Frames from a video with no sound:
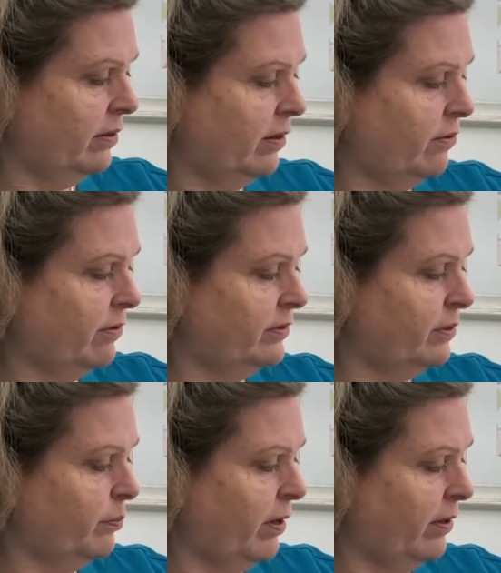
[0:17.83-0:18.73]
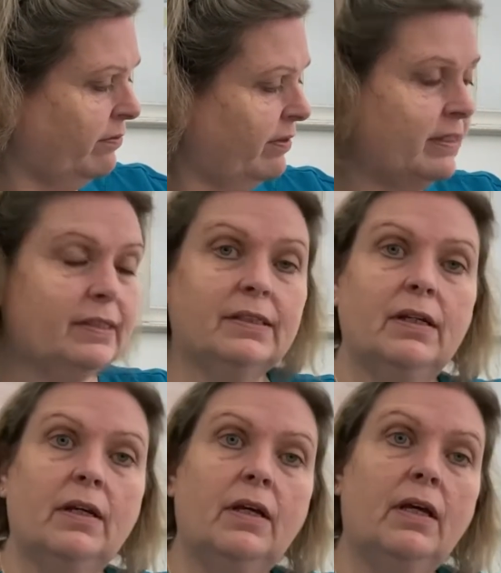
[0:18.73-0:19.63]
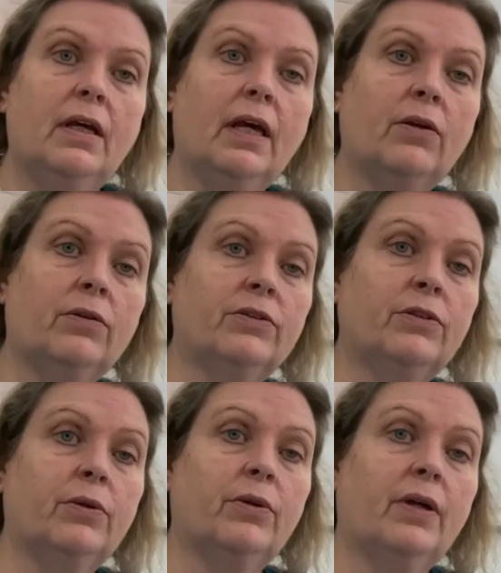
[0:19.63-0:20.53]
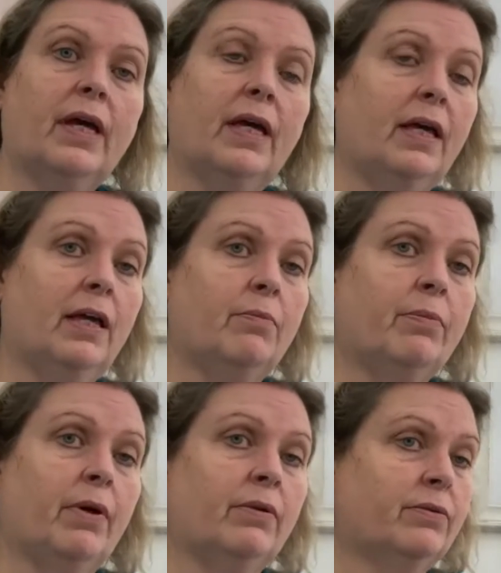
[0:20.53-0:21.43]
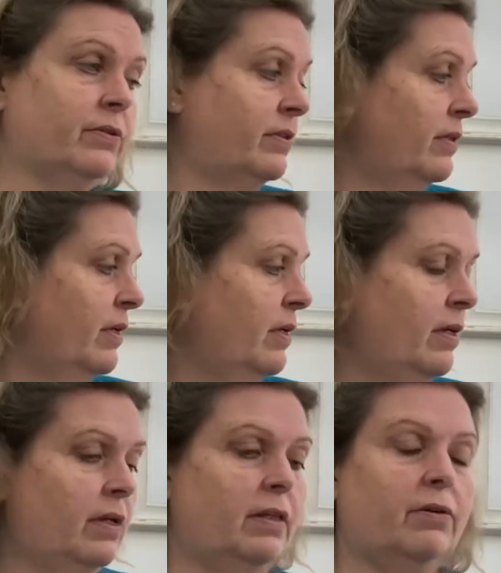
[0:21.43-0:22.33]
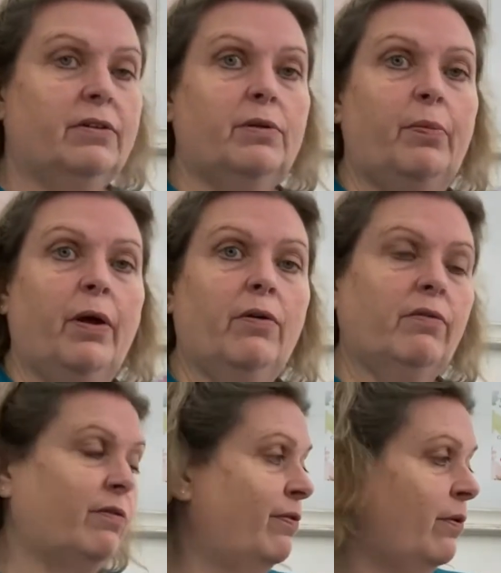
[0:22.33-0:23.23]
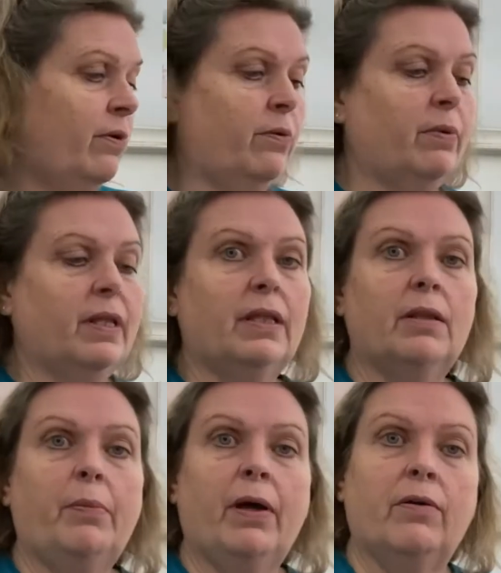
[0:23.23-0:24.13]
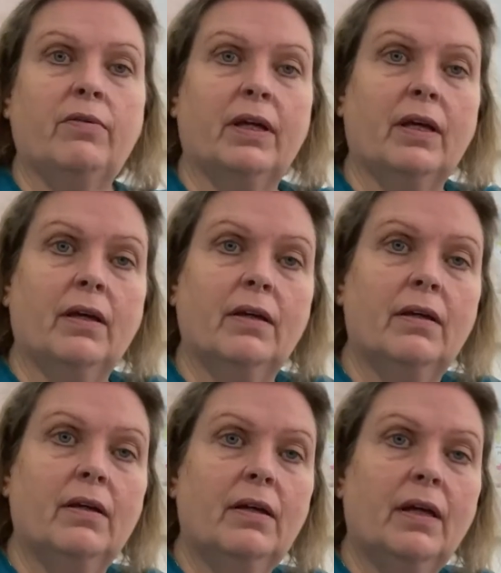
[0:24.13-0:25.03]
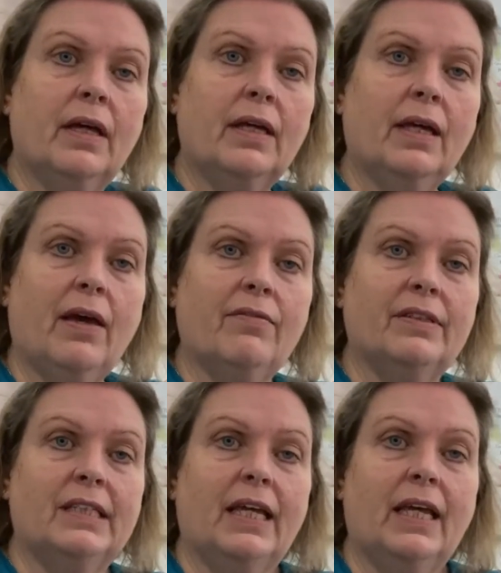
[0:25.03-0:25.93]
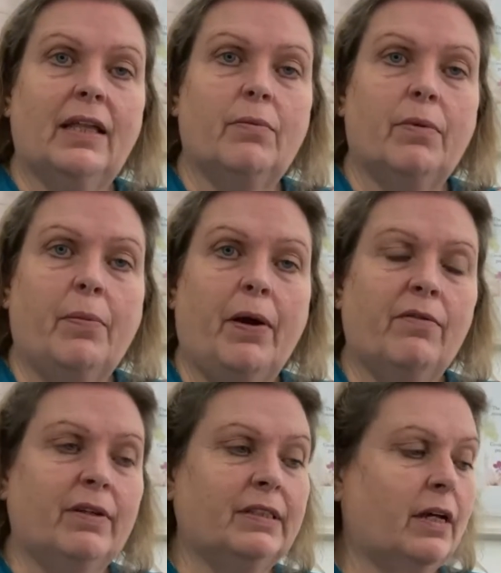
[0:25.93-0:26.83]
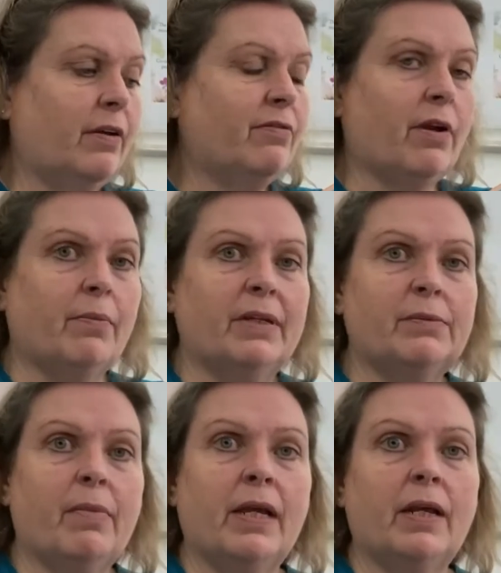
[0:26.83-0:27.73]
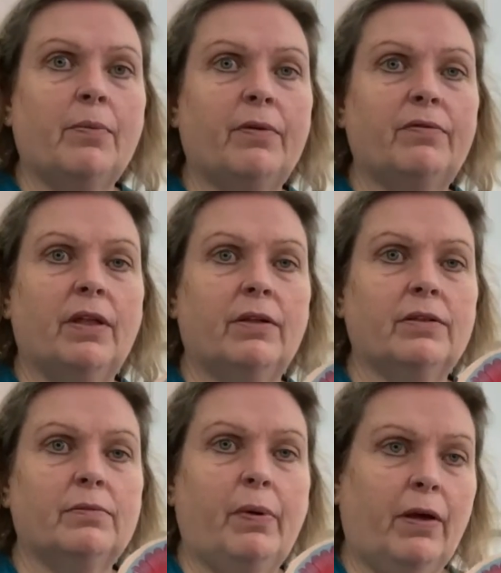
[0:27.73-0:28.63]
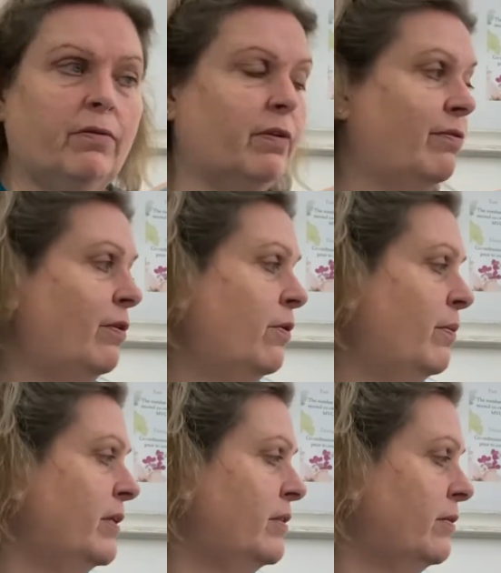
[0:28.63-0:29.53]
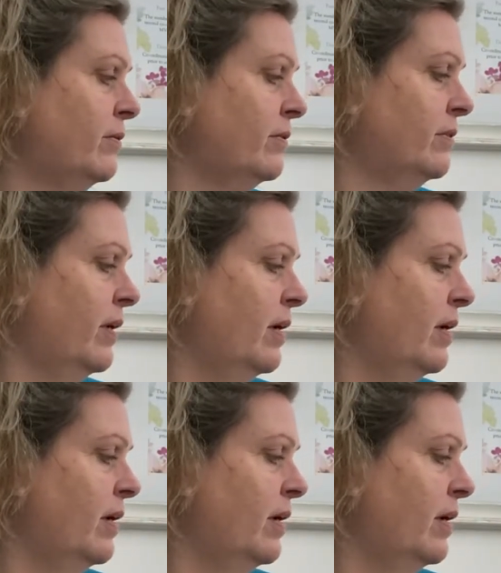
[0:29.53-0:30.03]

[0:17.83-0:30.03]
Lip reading: across the pelvis and onto our hip bones. There is a pelvic floor within the pelvic cavity here. The pelvic diaphragm is made up of those pelvic floor muscles.